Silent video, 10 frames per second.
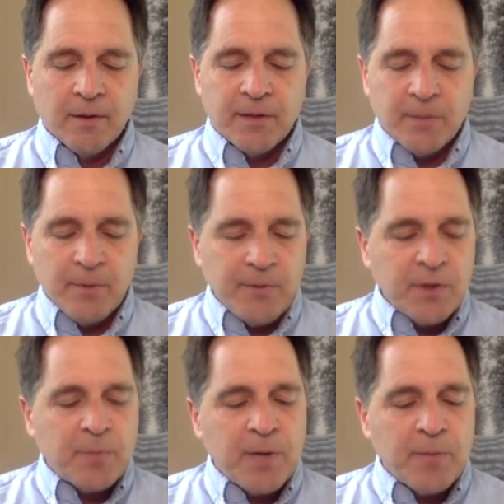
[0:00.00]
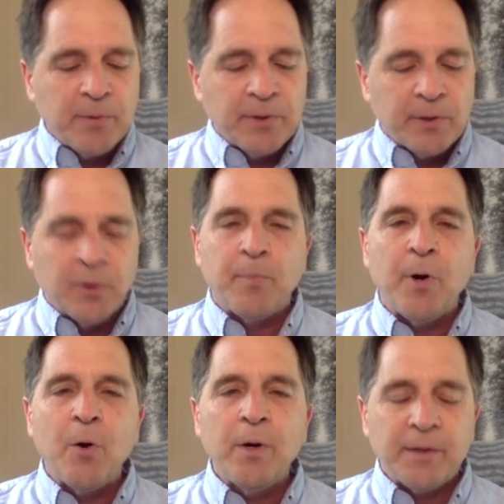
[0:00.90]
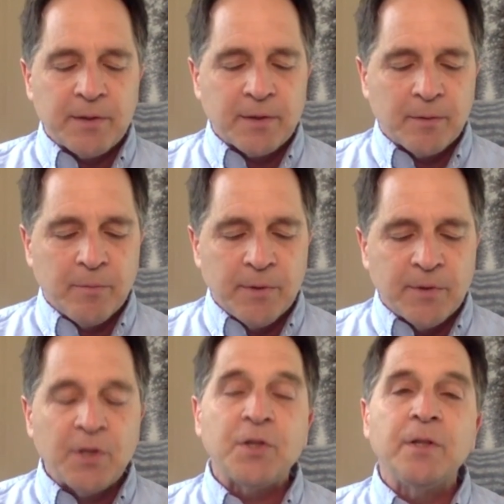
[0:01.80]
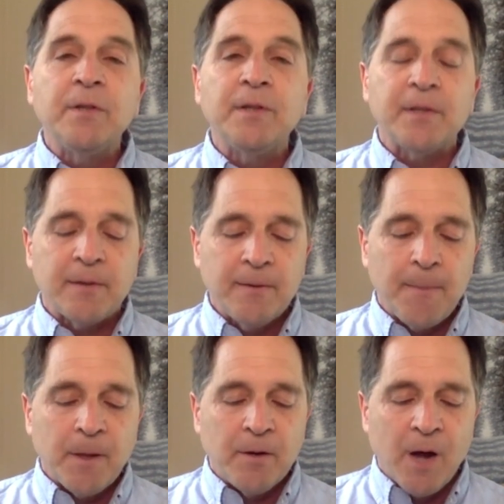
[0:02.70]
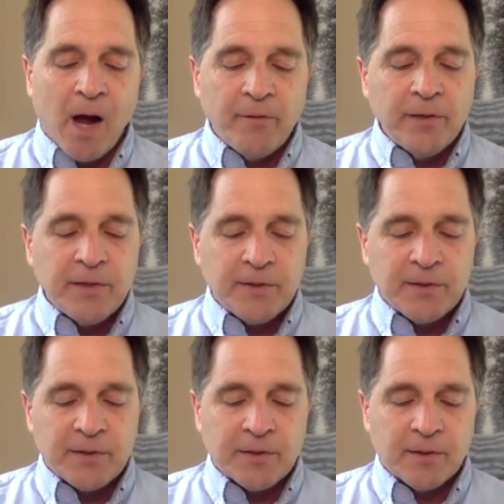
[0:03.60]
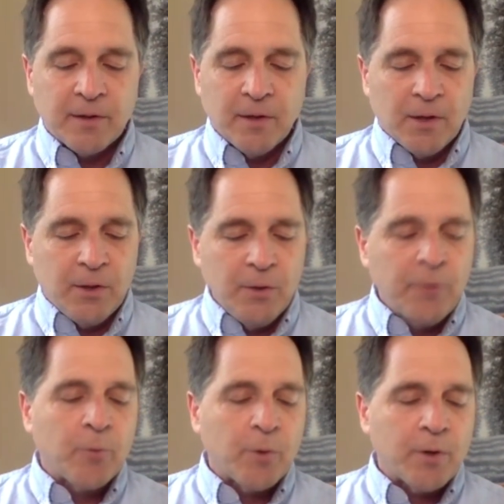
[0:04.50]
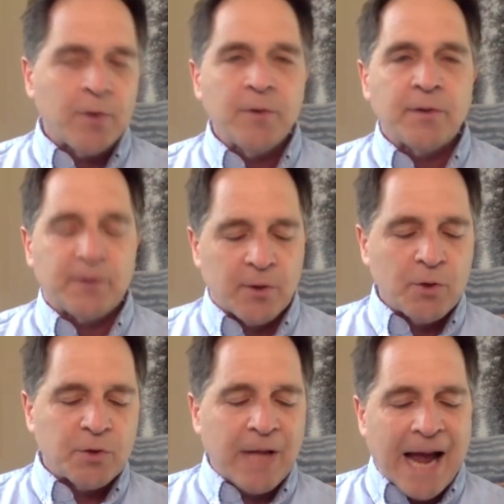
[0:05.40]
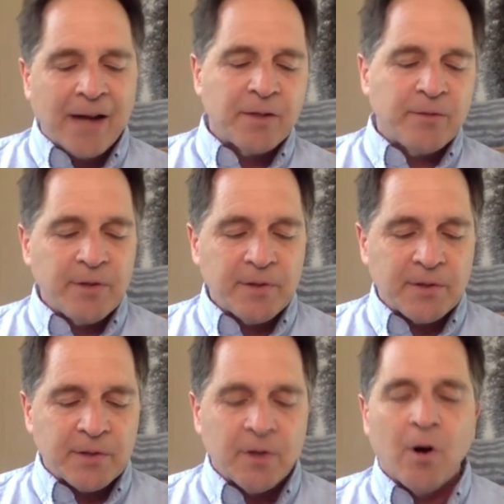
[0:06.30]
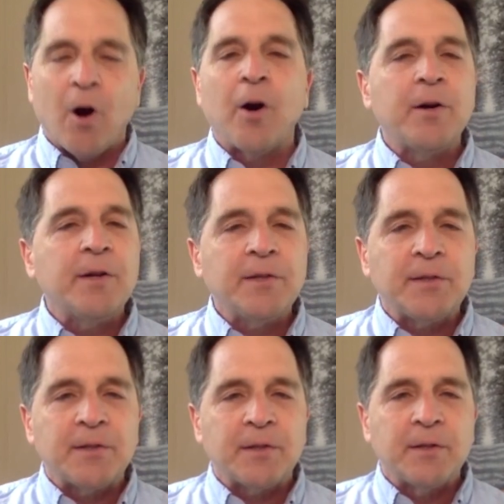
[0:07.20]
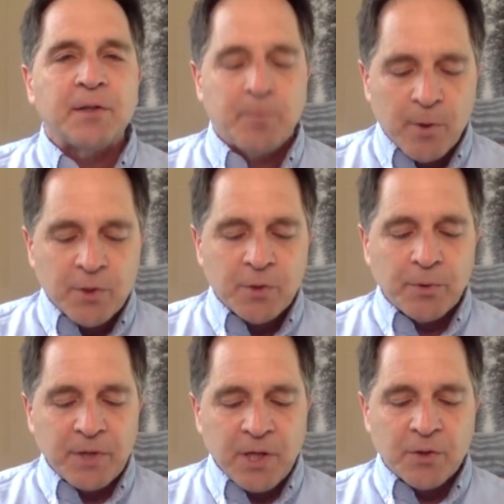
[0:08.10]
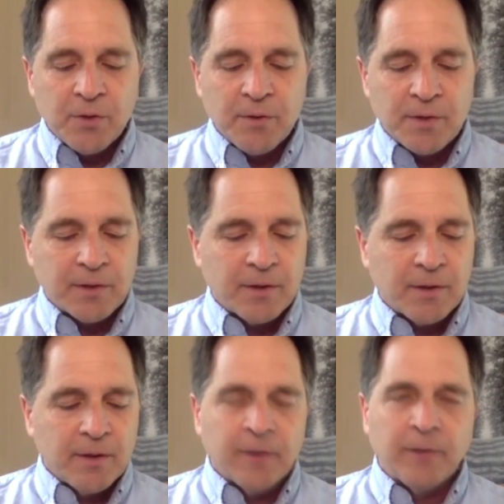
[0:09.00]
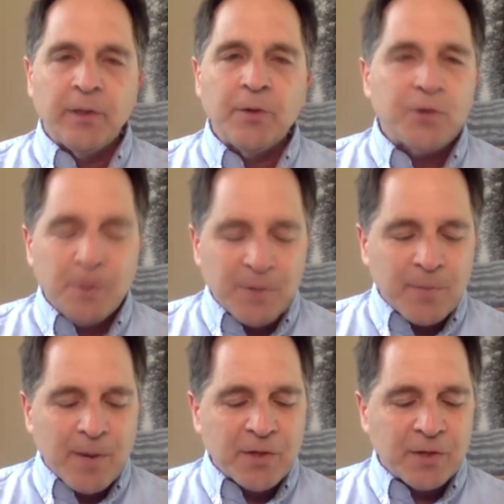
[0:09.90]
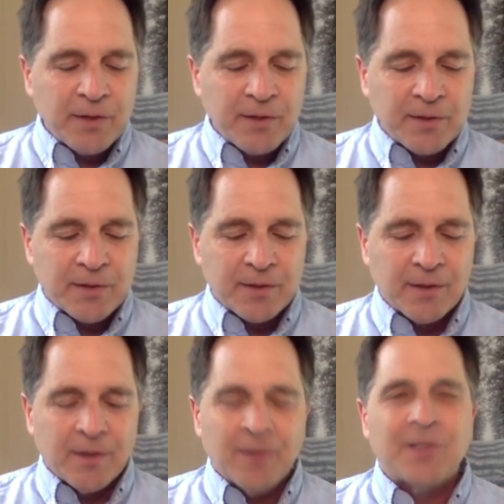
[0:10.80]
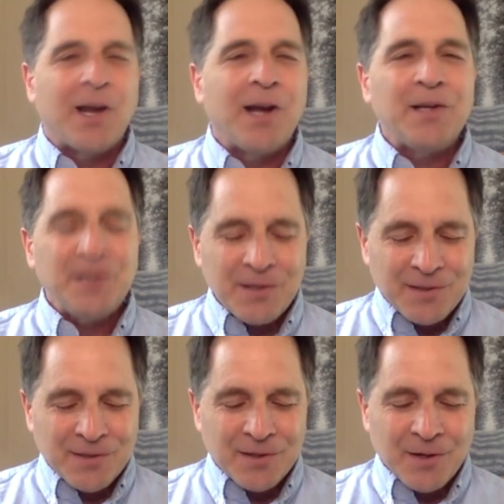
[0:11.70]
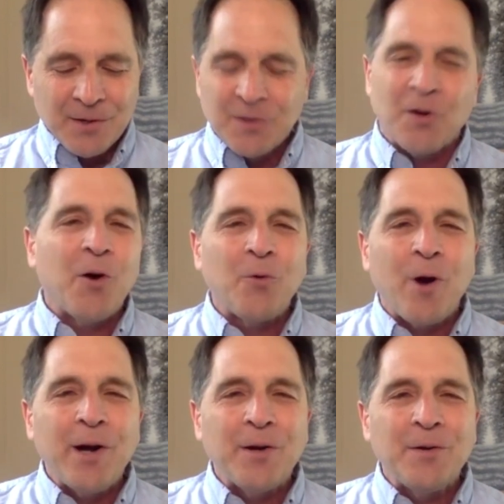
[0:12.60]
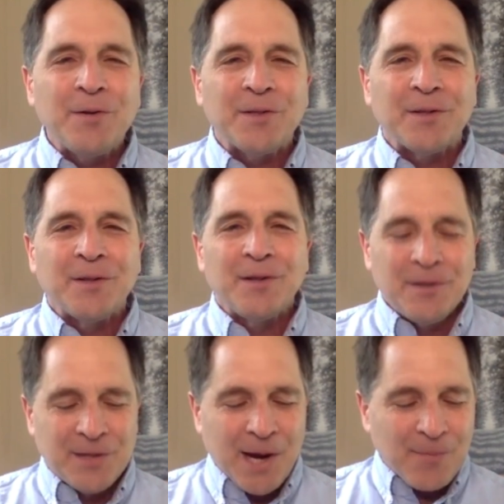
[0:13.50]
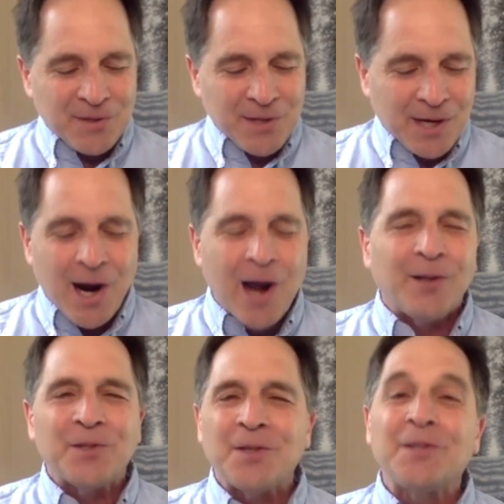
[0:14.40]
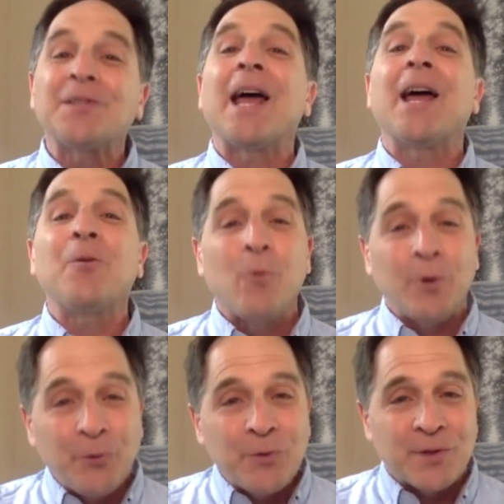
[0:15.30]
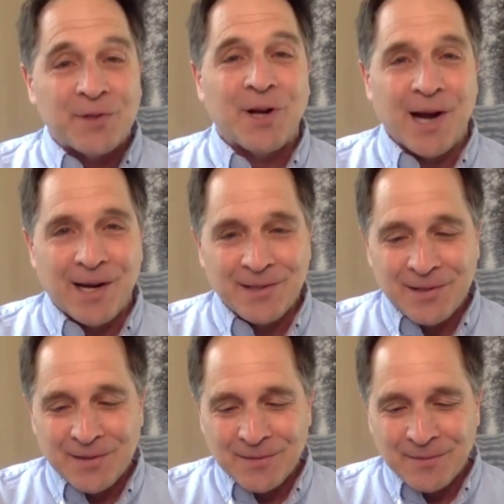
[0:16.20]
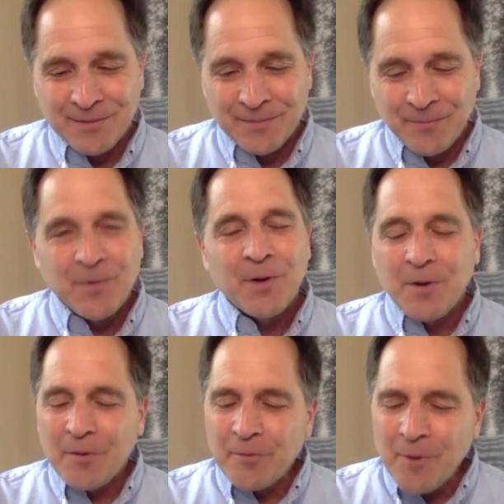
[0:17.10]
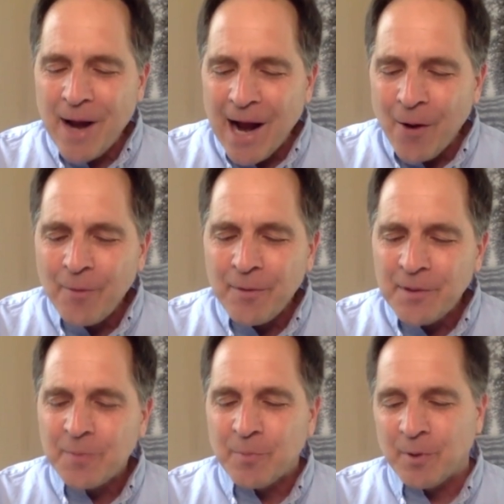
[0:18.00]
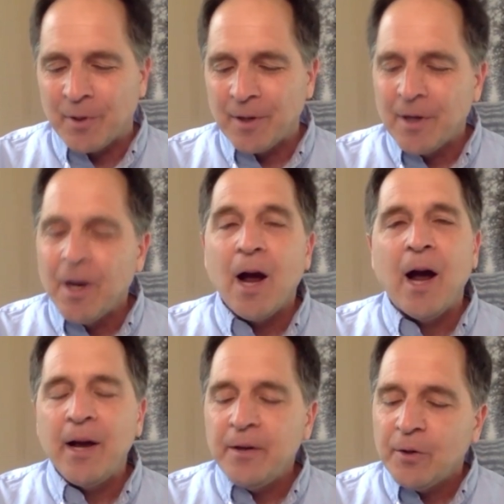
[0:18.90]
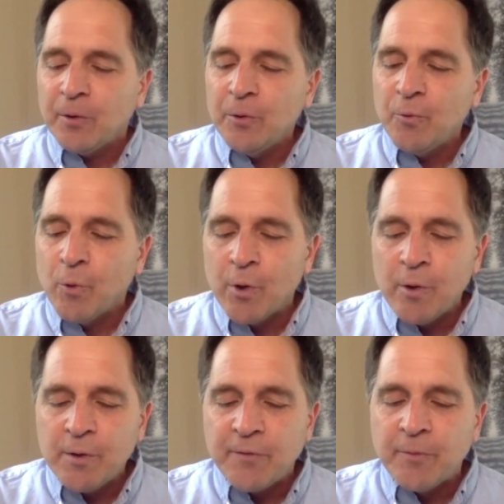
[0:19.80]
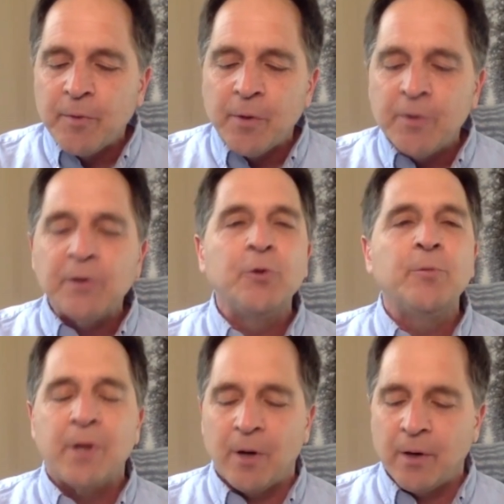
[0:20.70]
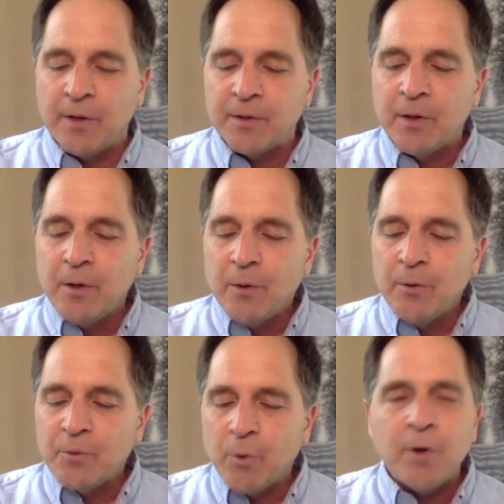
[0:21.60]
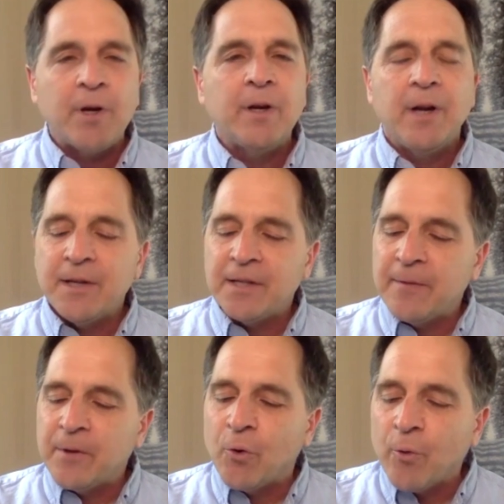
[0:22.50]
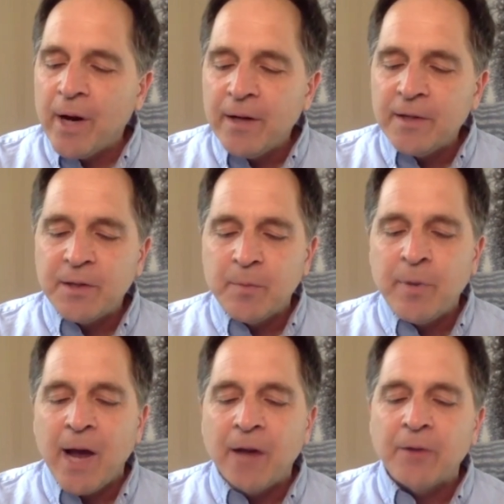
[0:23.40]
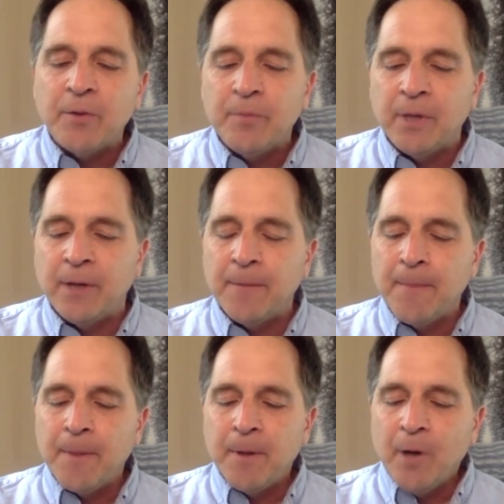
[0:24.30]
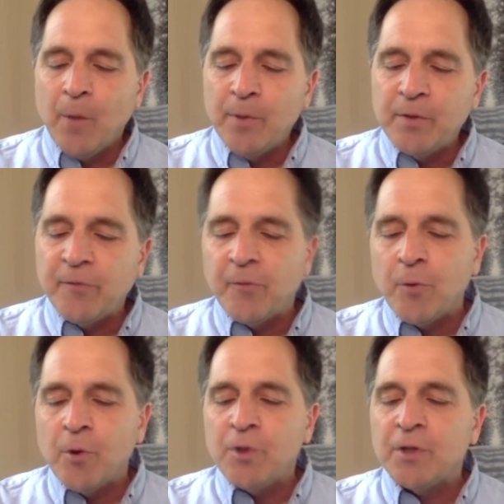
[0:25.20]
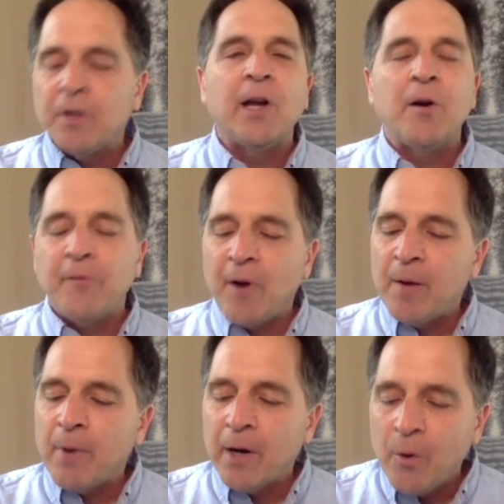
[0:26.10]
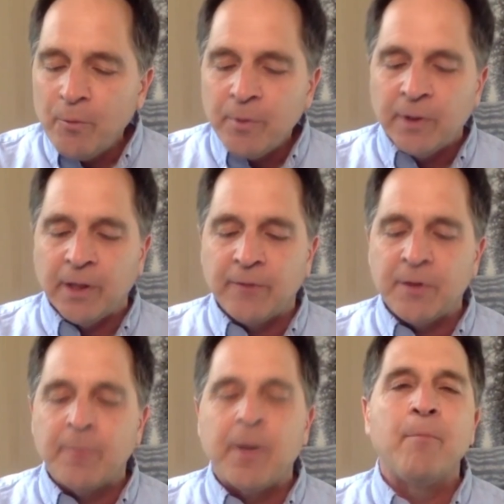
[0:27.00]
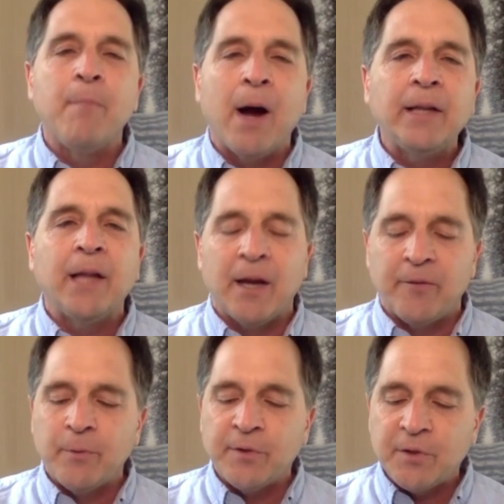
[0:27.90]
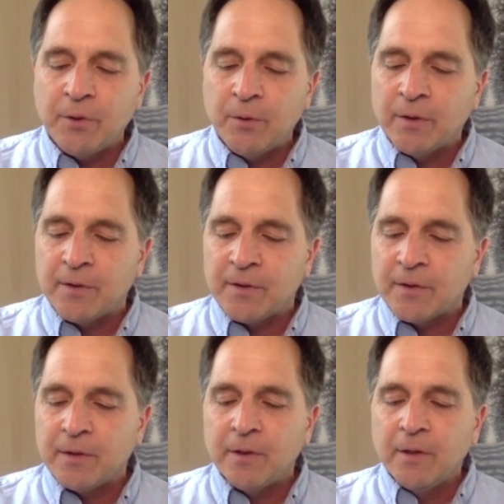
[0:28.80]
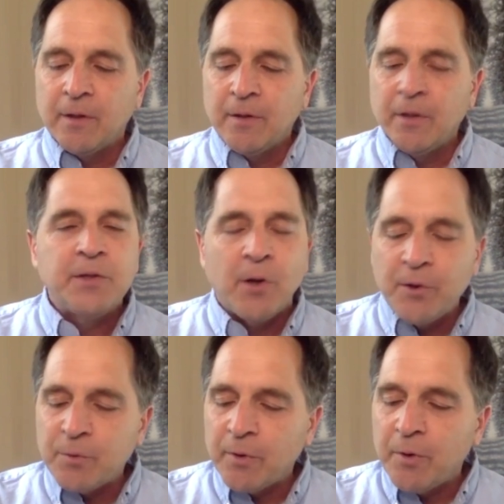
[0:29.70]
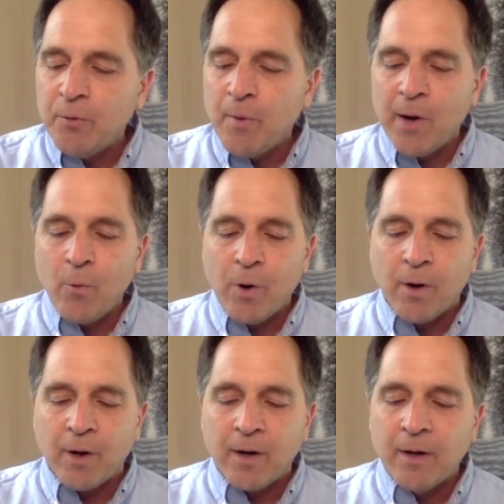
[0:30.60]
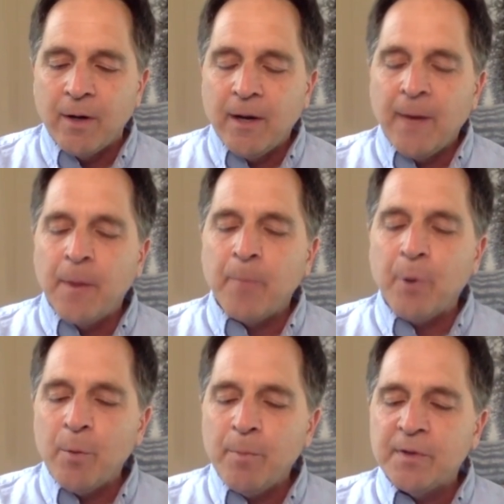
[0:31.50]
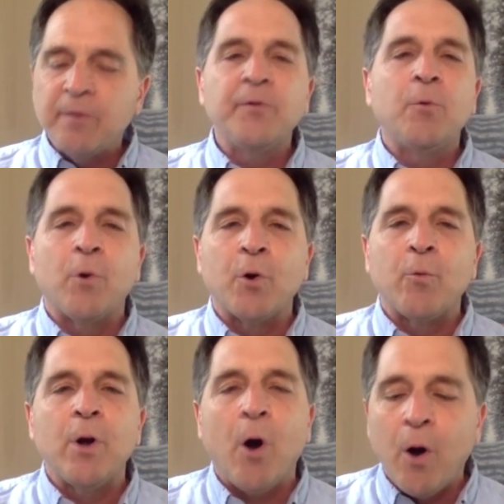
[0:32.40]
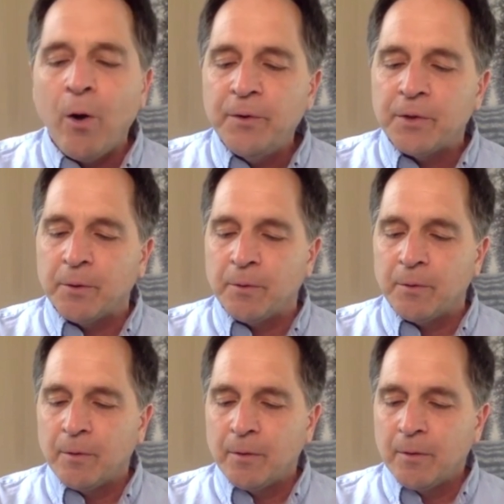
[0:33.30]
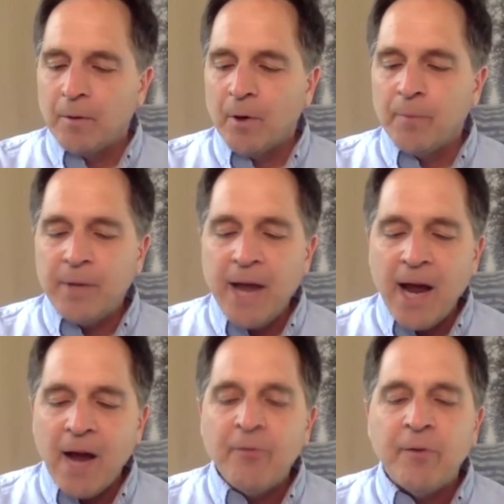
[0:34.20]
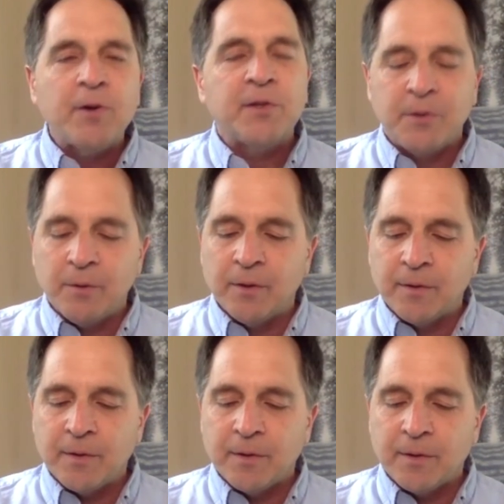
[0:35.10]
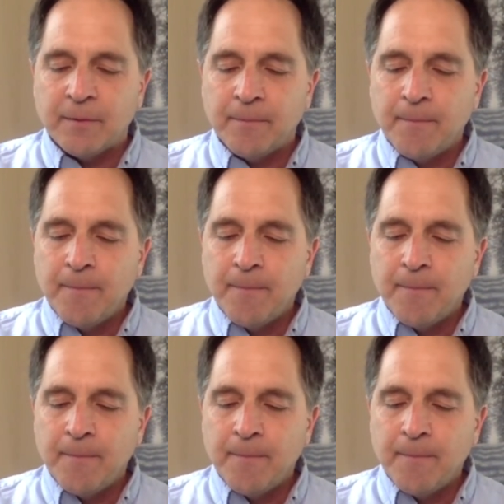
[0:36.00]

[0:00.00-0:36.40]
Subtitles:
Some of these people include poets, musicians, novelists, youth workers, social activists, artists, spiritual teachers, leadership specialists, scientists, songwriters, depth psychologists, and wilderness guides. Throughout this book, I include words from those luminaries whose work has had the greatest impact on me, helping to forge and clarify my own beliefs about my life with students, the adults with whom I work, and the purpose of the work we all do on behalf of our students.